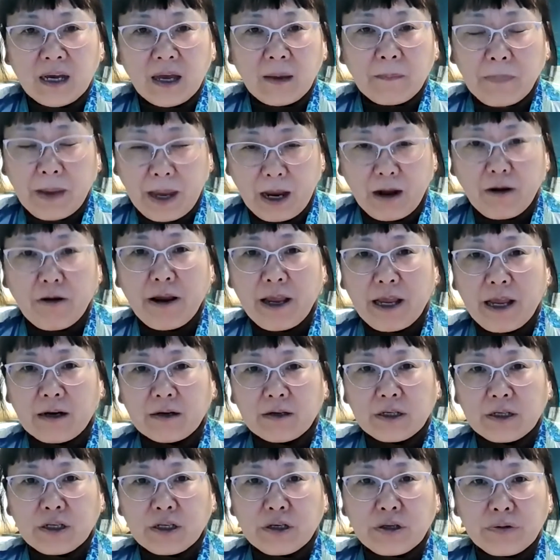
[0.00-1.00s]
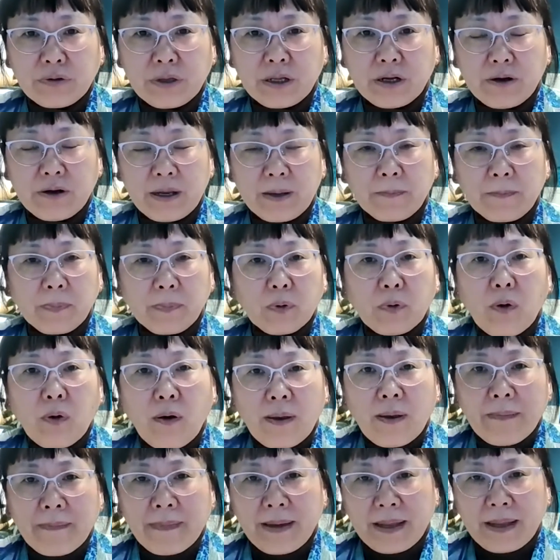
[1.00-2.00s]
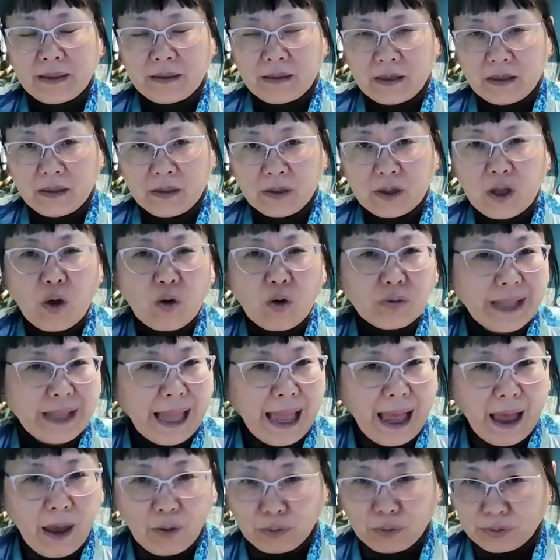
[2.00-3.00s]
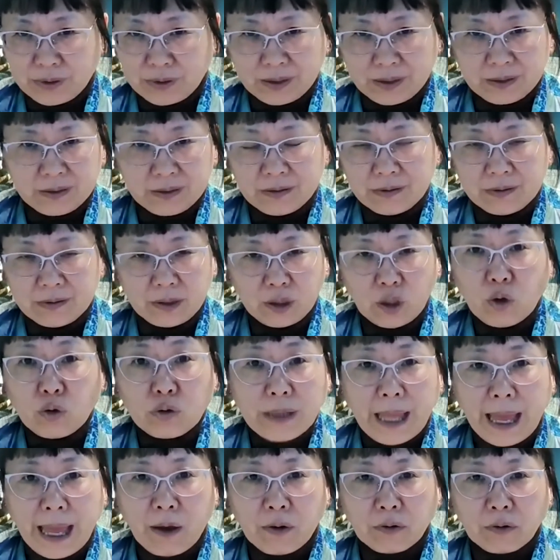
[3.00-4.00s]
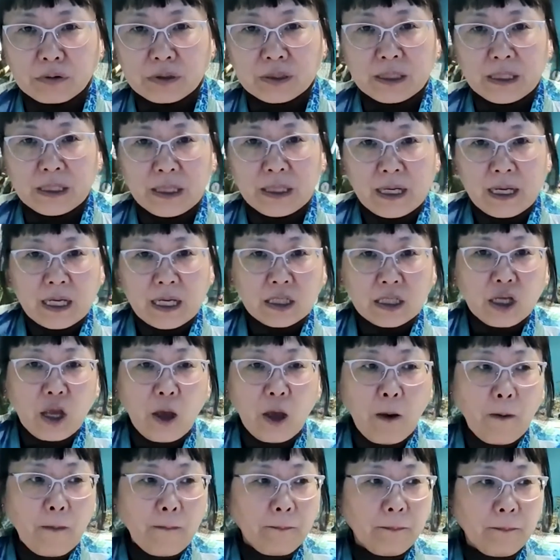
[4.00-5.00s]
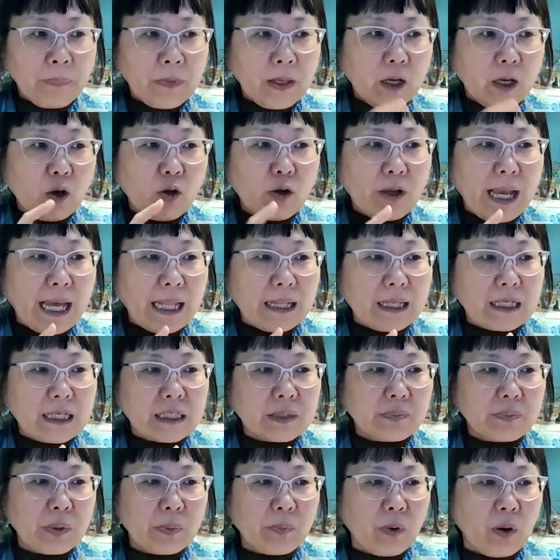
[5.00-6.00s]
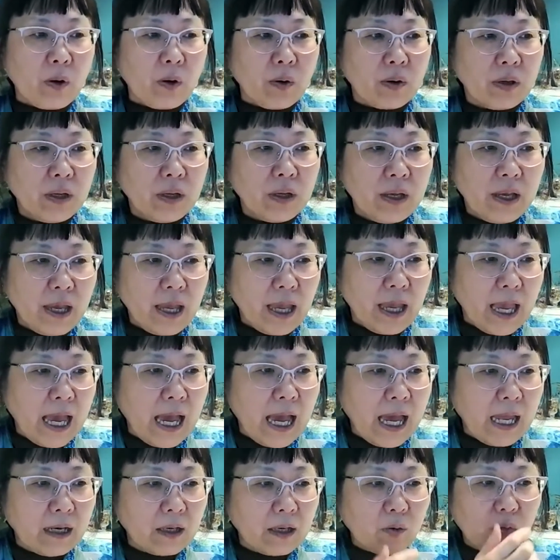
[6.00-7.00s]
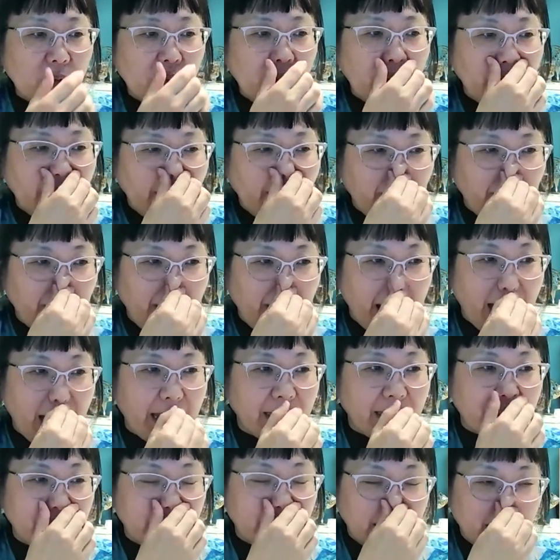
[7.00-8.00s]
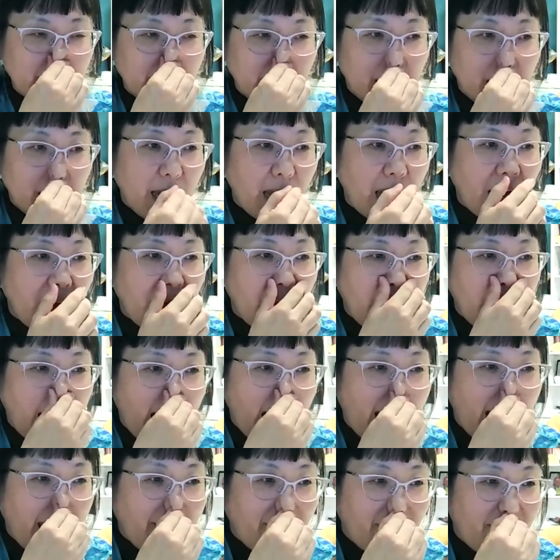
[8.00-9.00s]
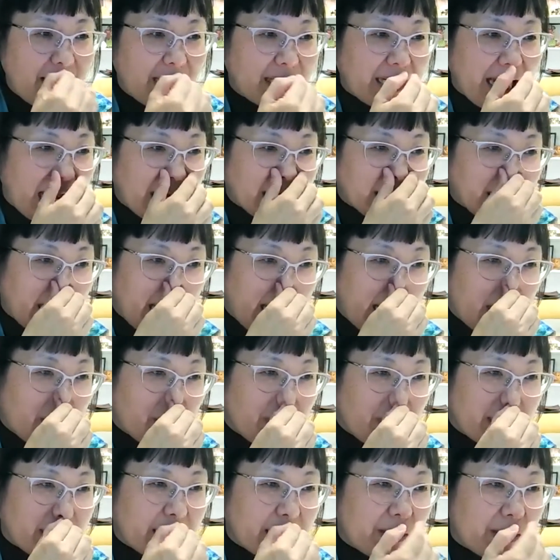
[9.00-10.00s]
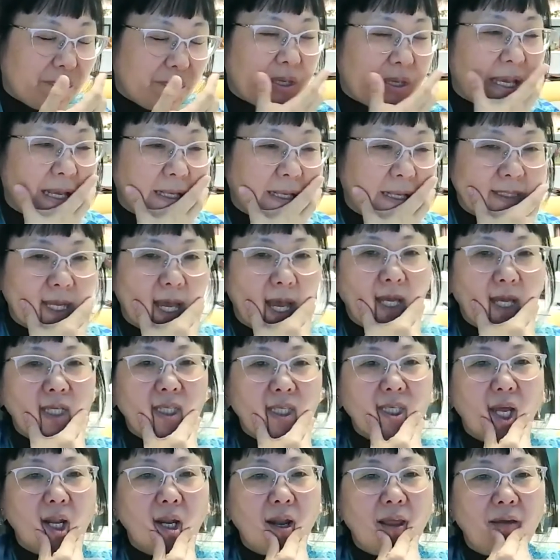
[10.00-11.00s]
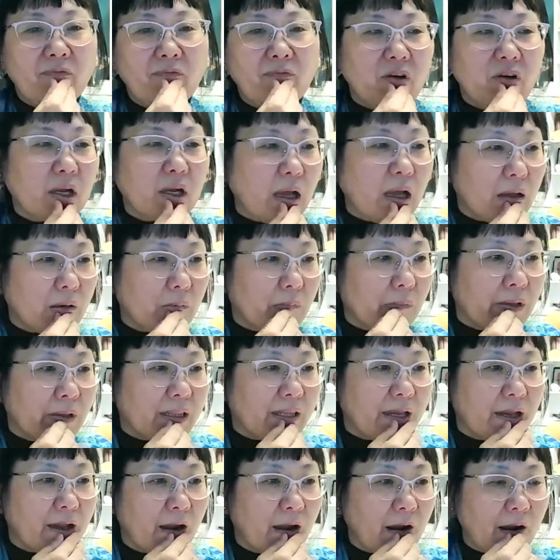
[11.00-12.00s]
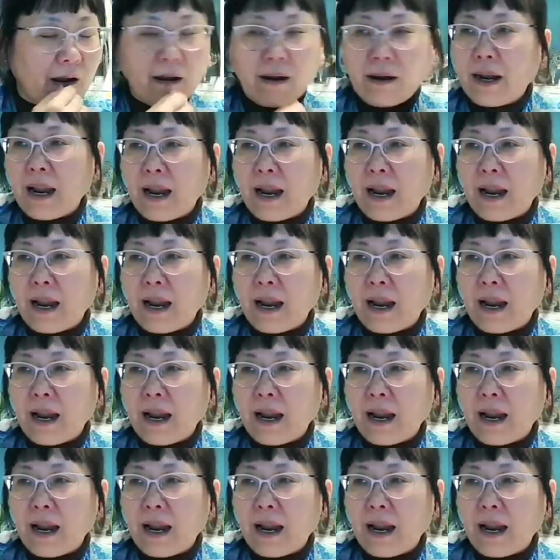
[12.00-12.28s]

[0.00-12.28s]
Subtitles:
barriers to their employment, no doubt, no doubt. So look at these people and qualified IV-A recipients. I suddenly forgot what they are.